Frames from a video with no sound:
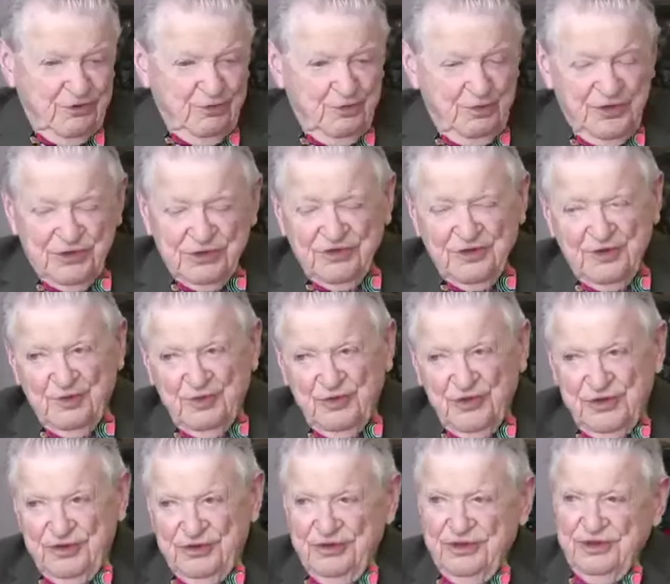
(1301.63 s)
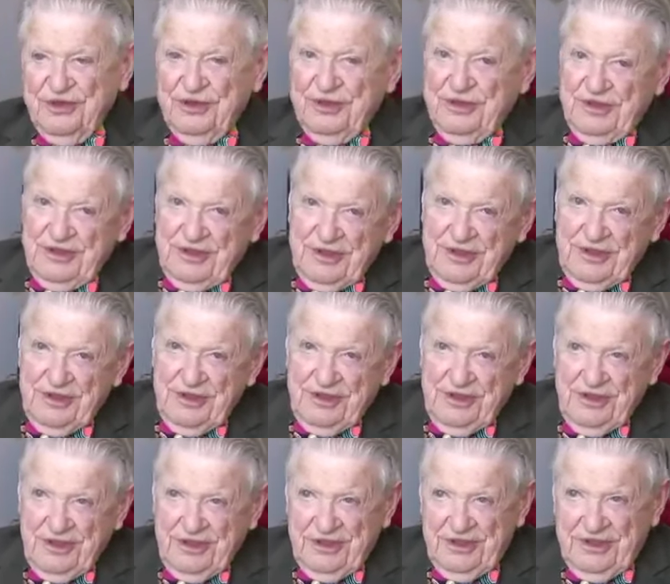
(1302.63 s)
who built it, but uh,
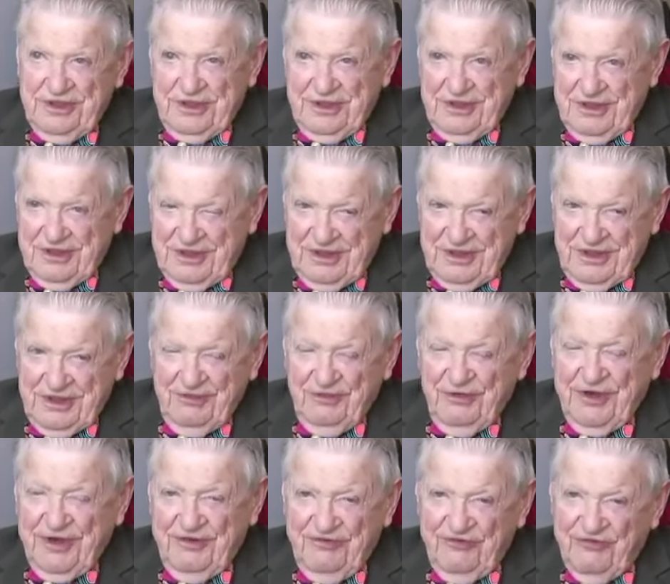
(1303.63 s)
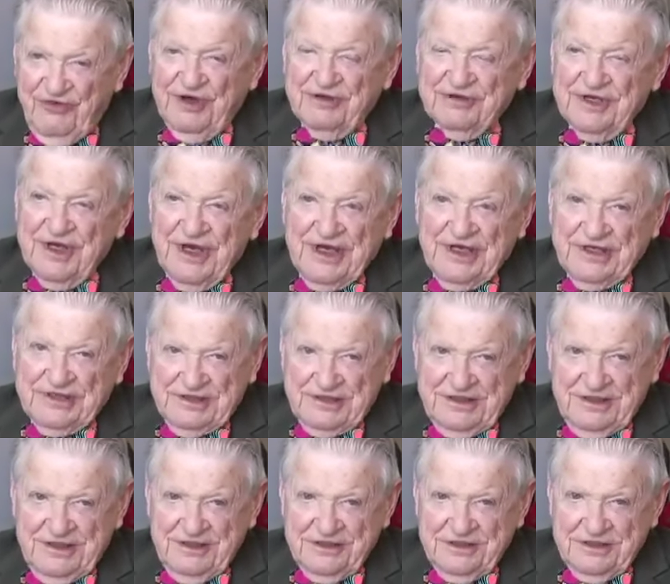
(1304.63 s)
it, what I found
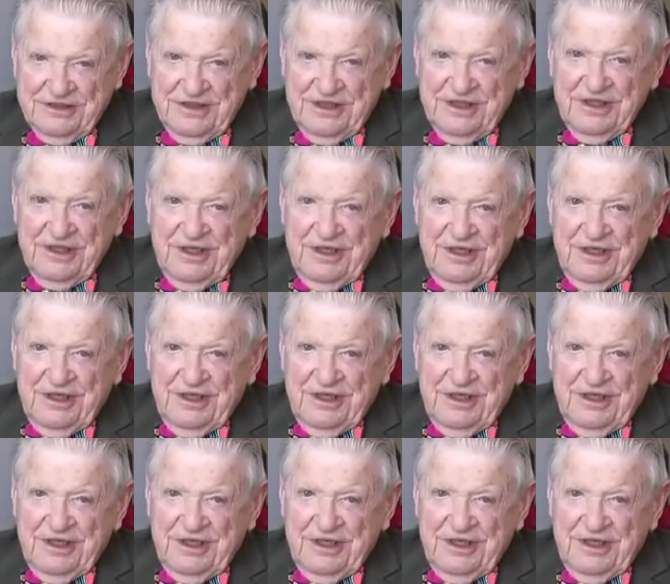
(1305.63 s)
out is